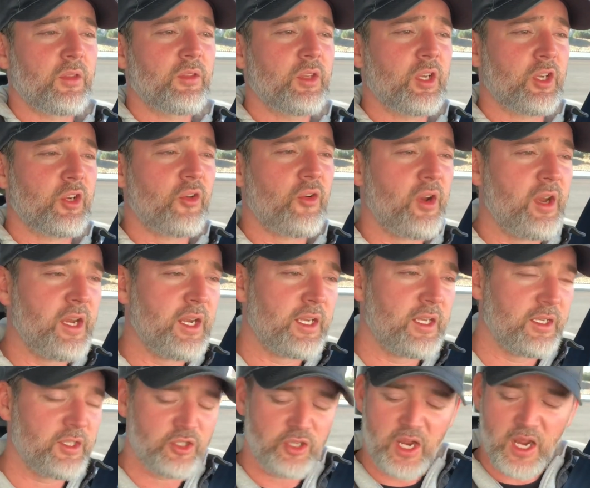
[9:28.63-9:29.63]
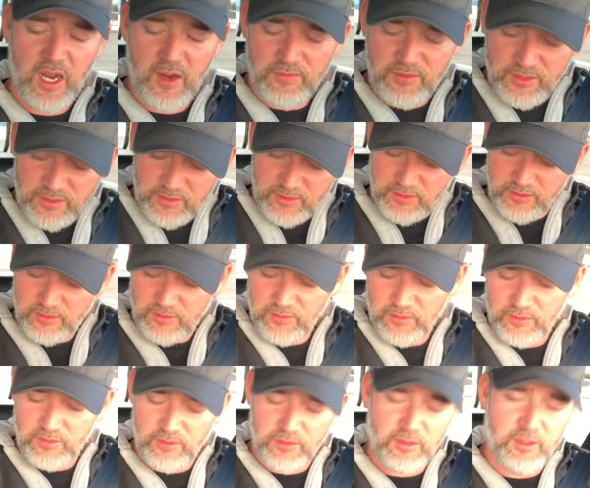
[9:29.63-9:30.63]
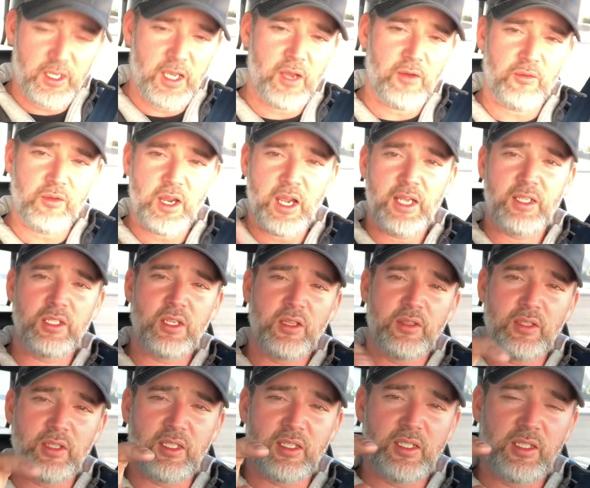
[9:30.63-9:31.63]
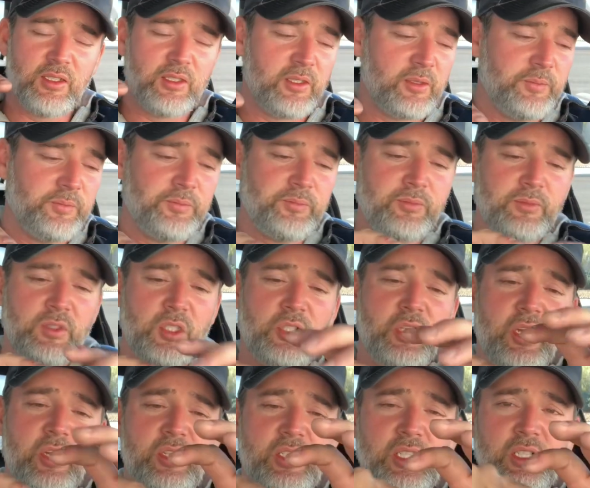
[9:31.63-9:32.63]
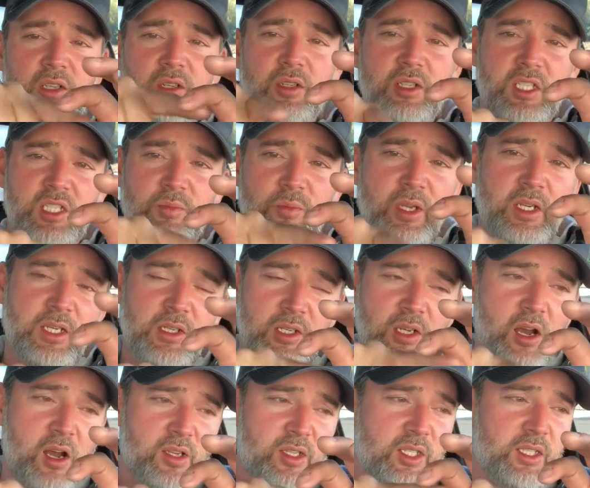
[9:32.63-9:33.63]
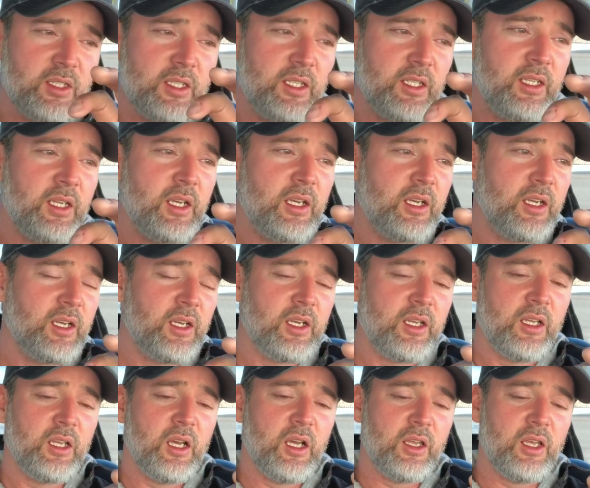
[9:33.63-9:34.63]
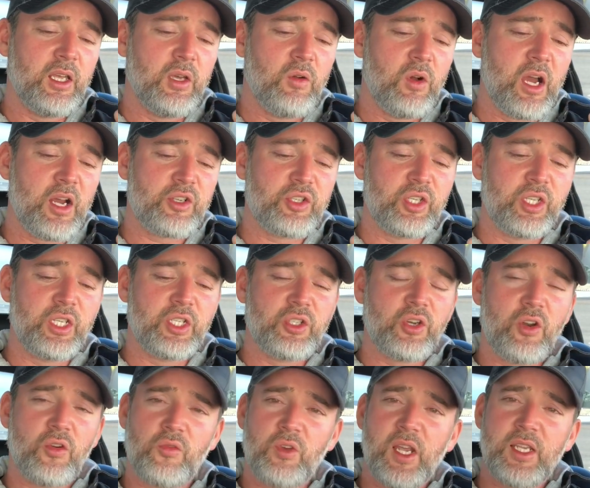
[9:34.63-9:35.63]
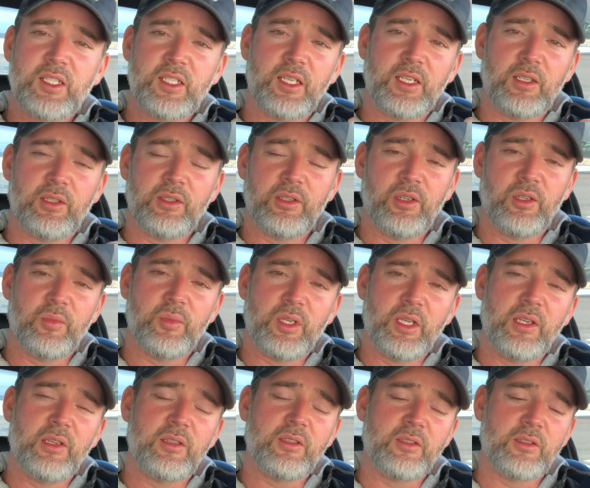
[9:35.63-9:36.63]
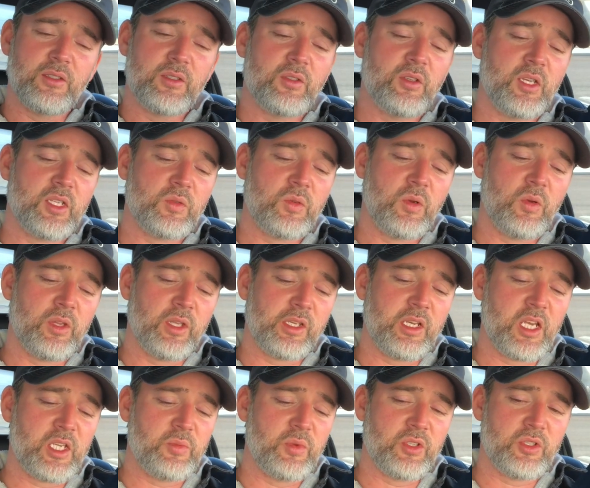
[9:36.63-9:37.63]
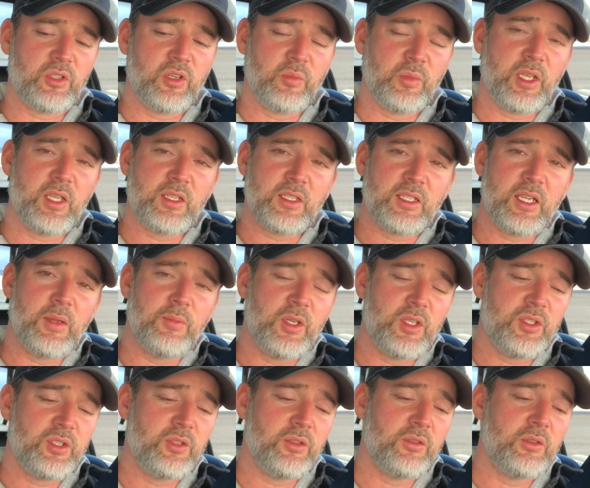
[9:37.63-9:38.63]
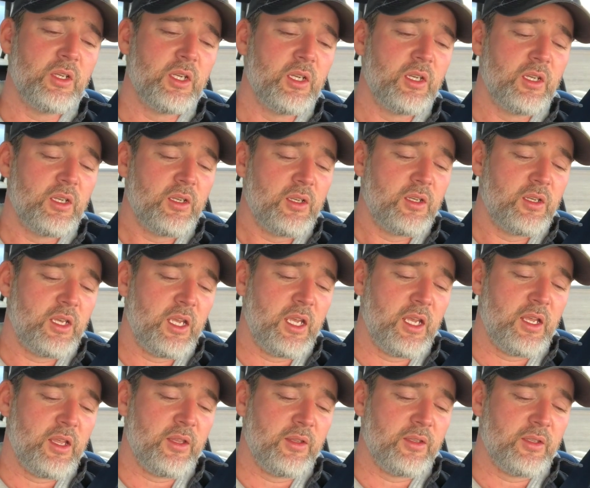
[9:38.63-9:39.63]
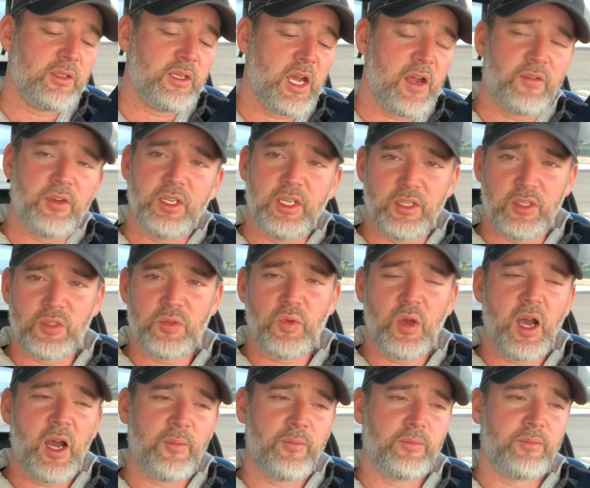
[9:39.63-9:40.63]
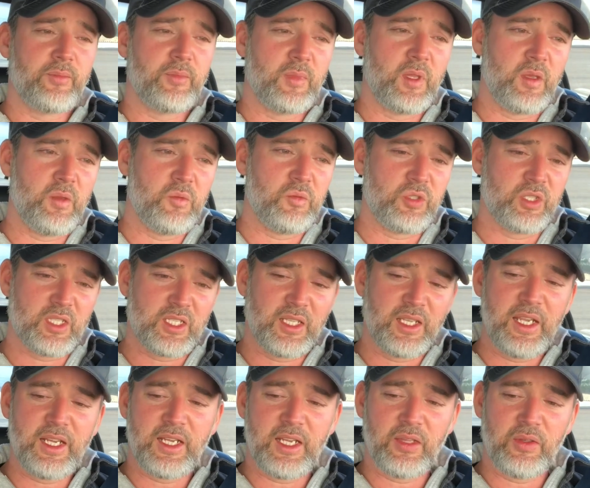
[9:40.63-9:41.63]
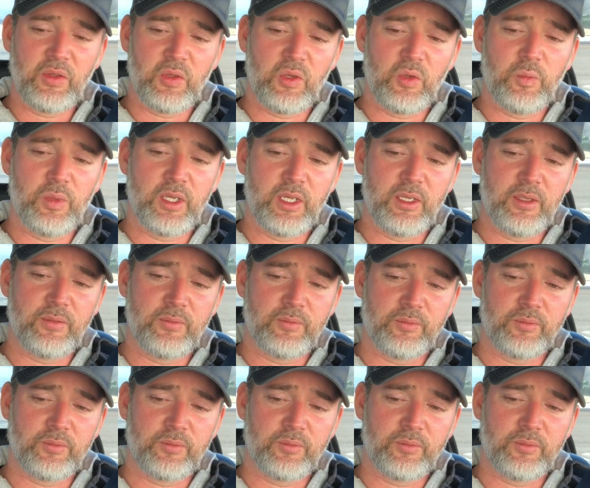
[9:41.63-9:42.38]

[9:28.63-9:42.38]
the crank shaft that rides on the seal, so your seal is spinning constantly, it will actually start rusting a little bit. So that's what one of the customers told me, the same issue. And after he did the swap, it was just leaking a little bit